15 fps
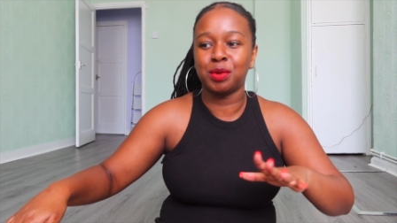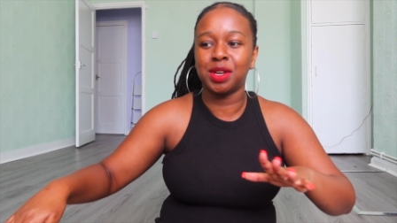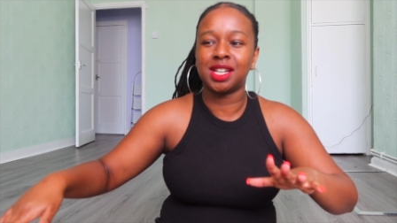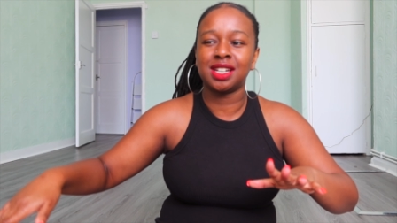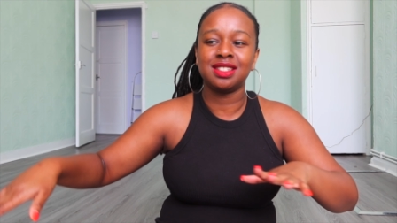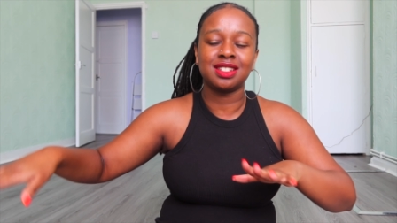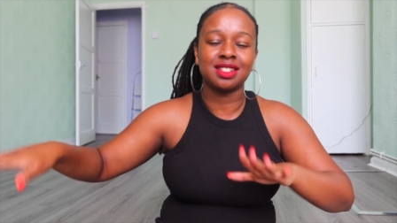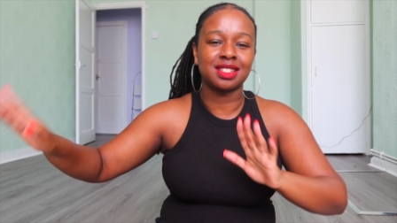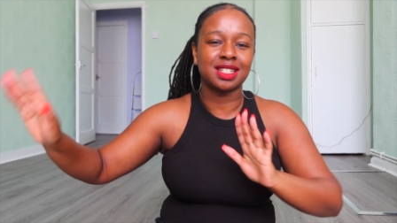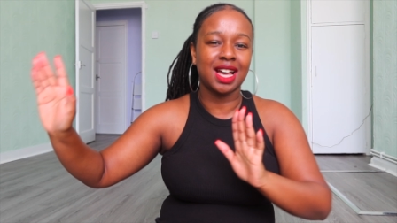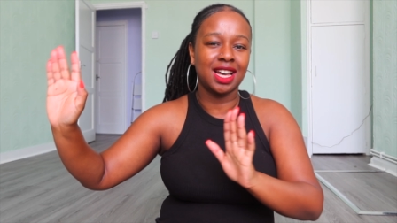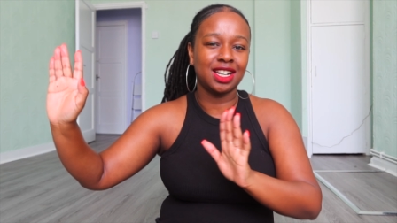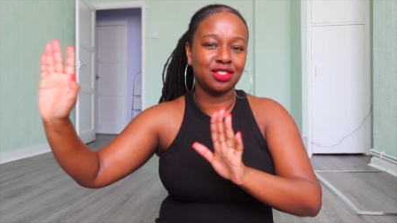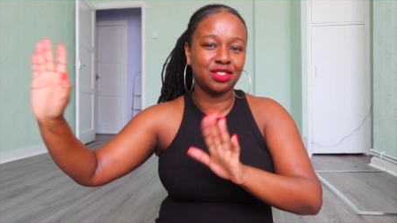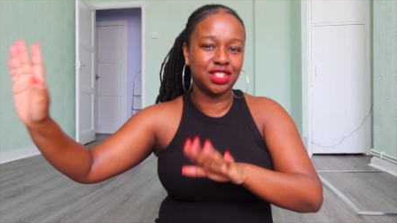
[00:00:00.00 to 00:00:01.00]
we can just
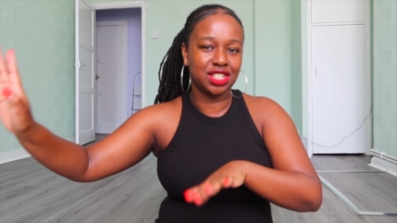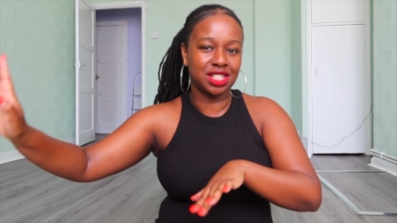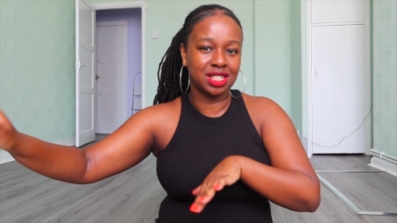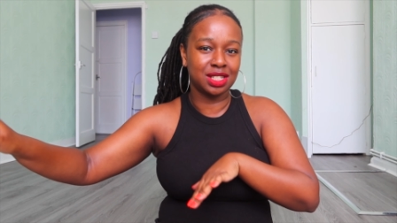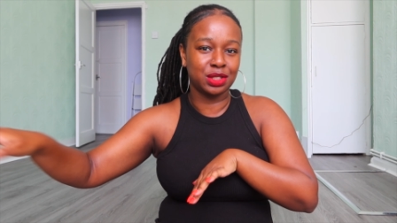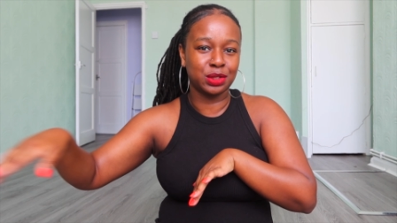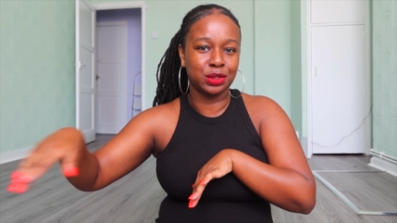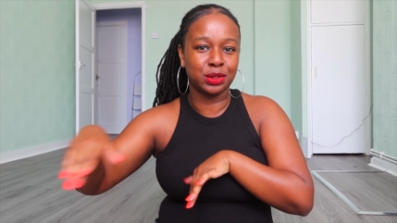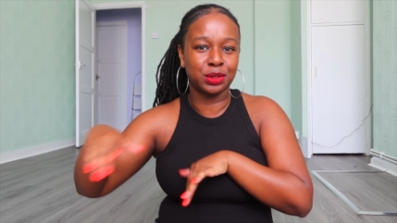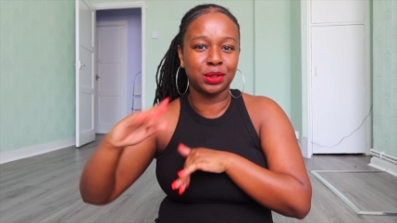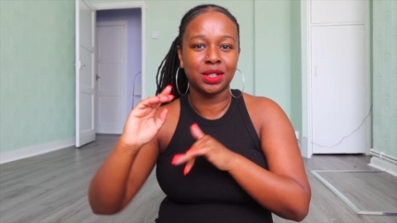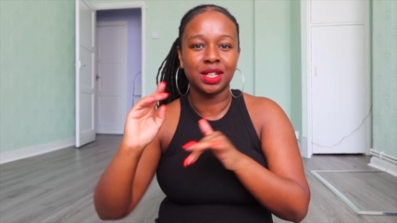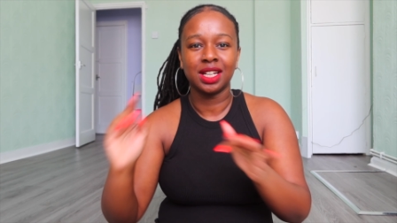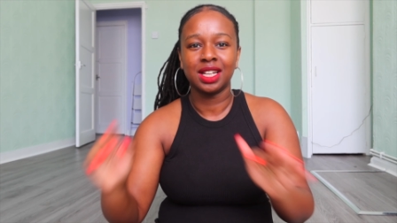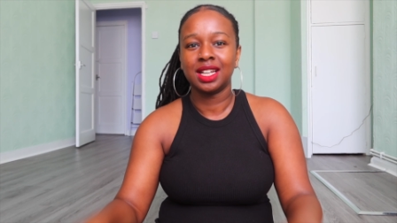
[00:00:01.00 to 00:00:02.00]
kind of
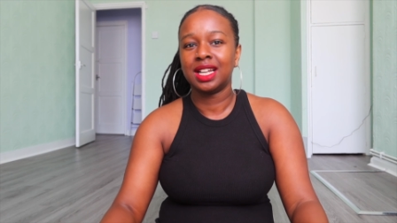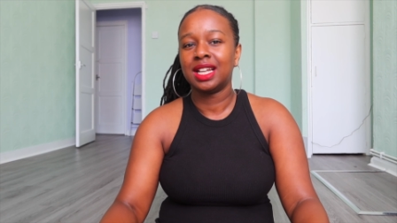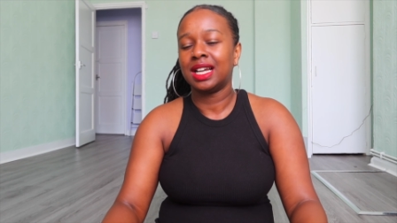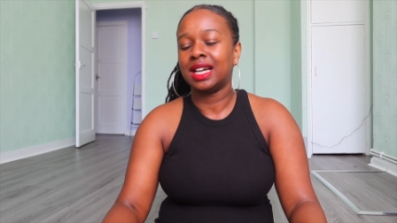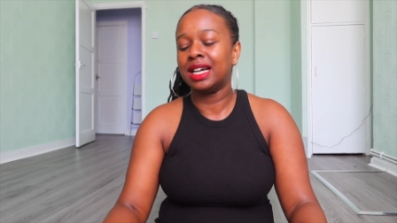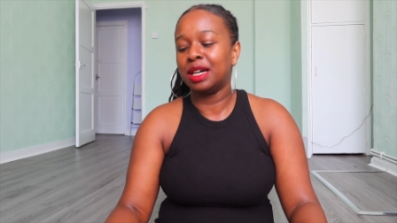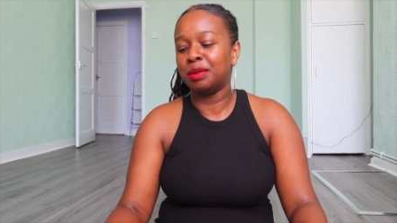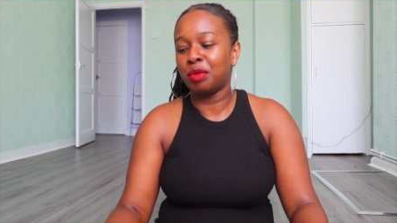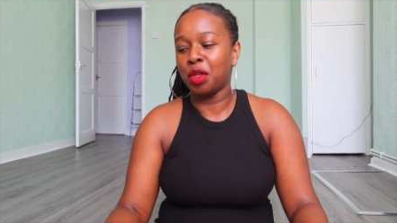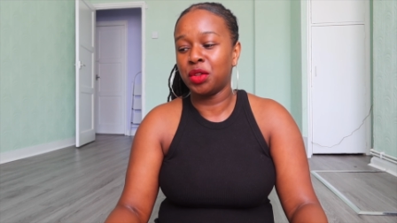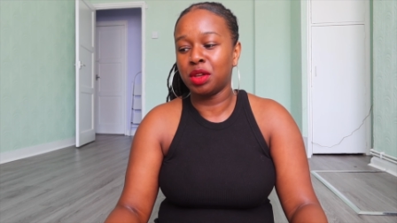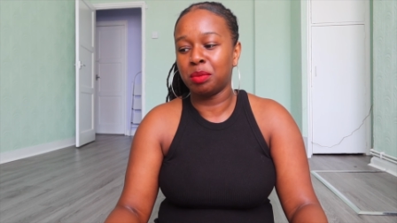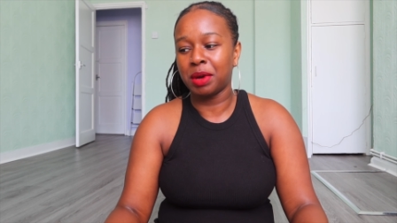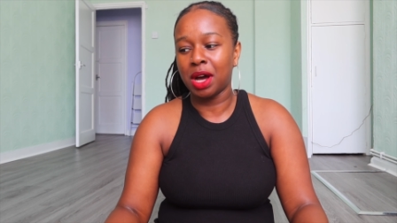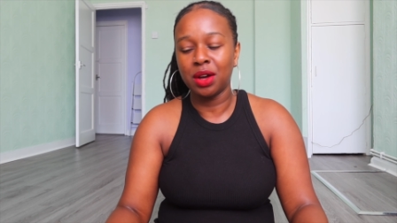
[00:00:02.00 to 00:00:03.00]
chill um,
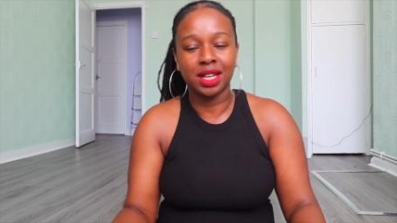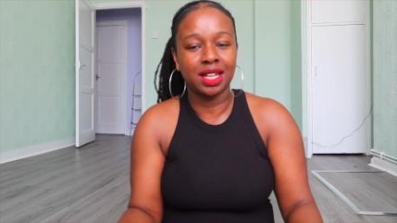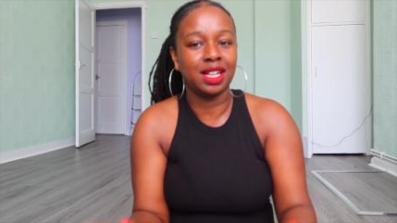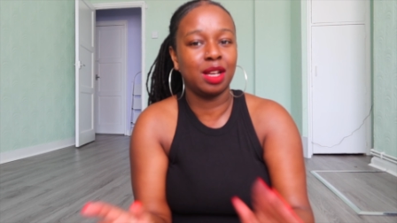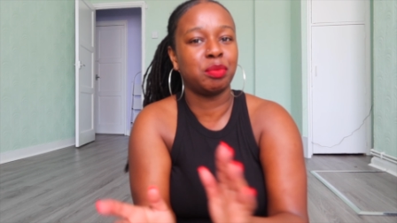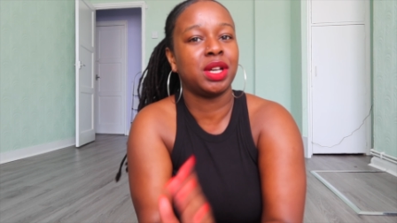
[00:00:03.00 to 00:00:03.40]
on a balcony.